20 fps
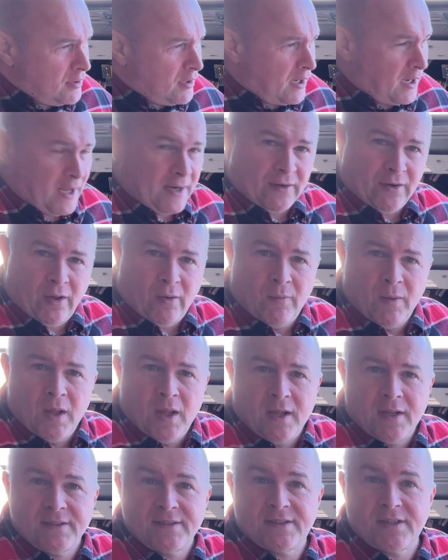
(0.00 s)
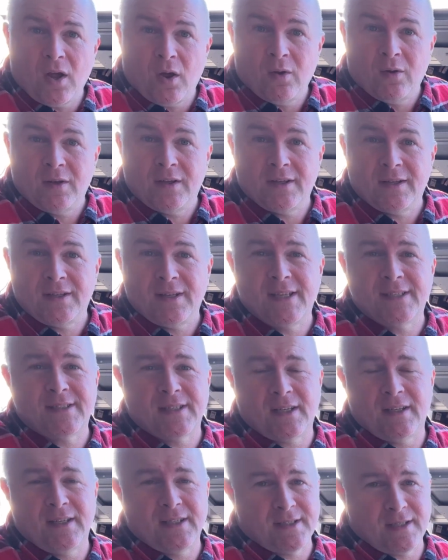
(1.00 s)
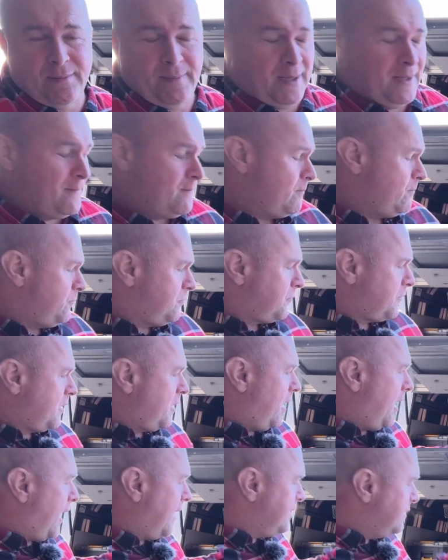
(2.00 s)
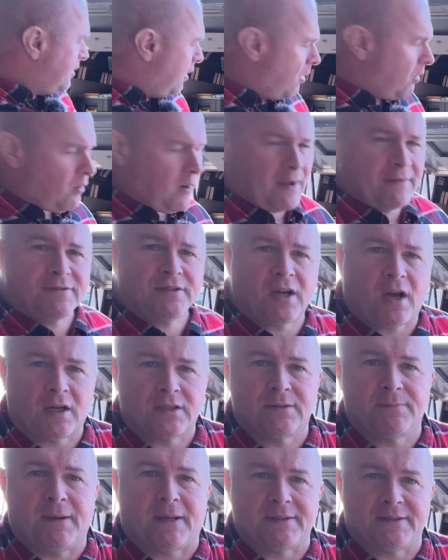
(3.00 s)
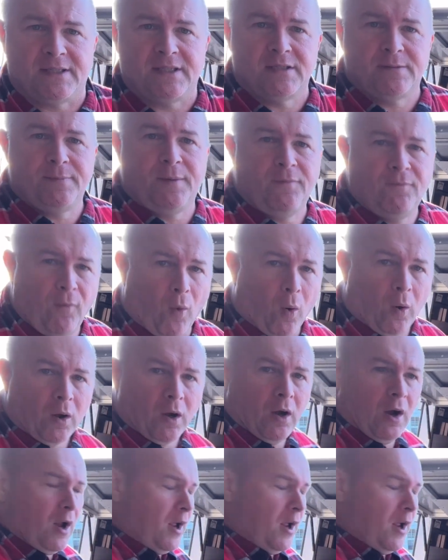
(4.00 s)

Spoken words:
I don't know. So listen to me. I know I've talked about these before.